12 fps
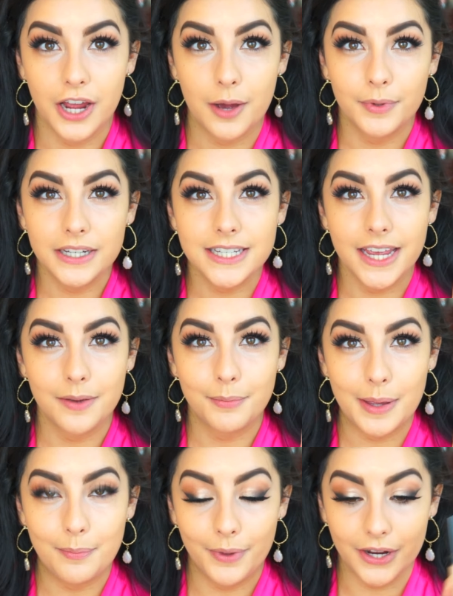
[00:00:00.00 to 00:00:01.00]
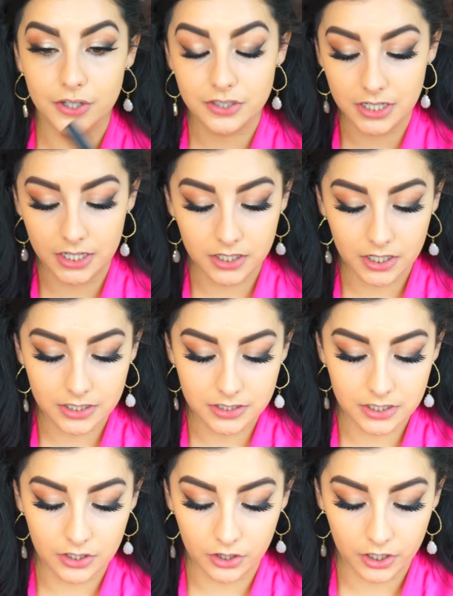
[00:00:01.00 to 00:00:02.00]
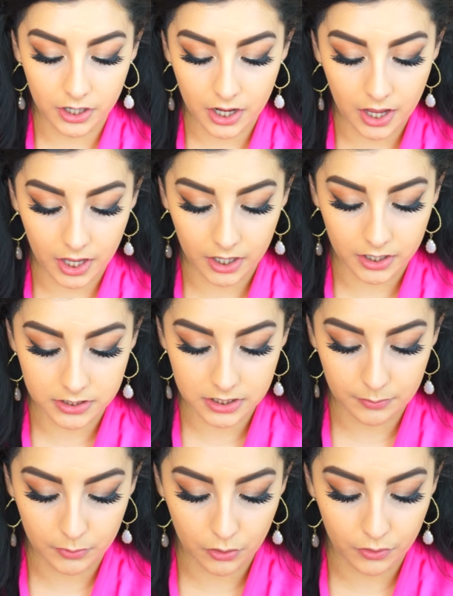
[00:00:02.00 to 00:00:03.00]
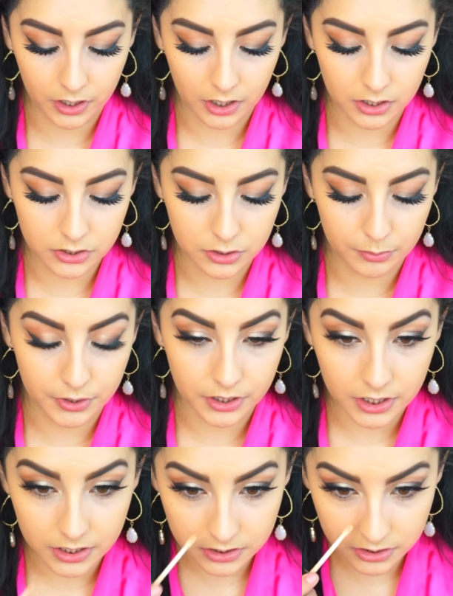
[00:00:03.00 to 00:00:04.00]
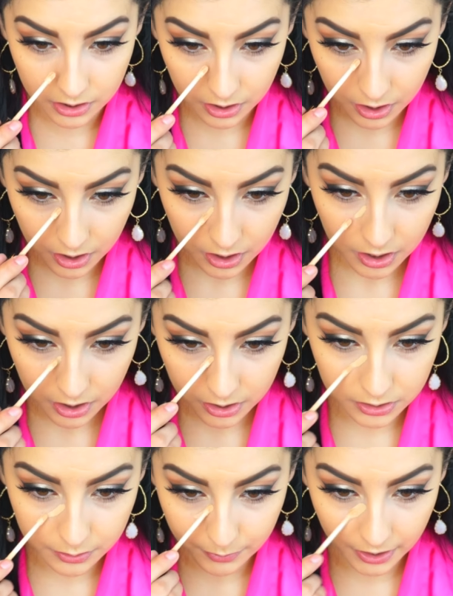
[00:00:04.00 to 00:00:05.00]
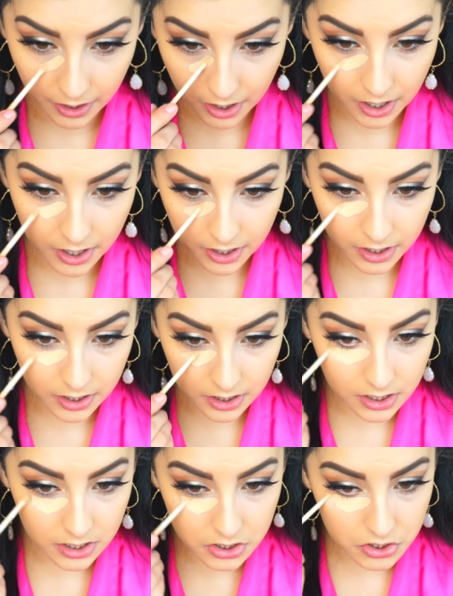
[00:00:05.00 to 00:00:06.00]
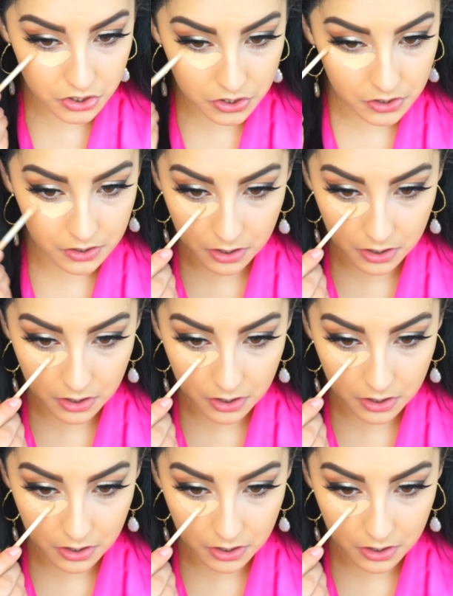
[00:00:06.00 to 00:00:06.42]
now I'm going to take my Bare Skin Concealer and I'm going to put this under my eyes.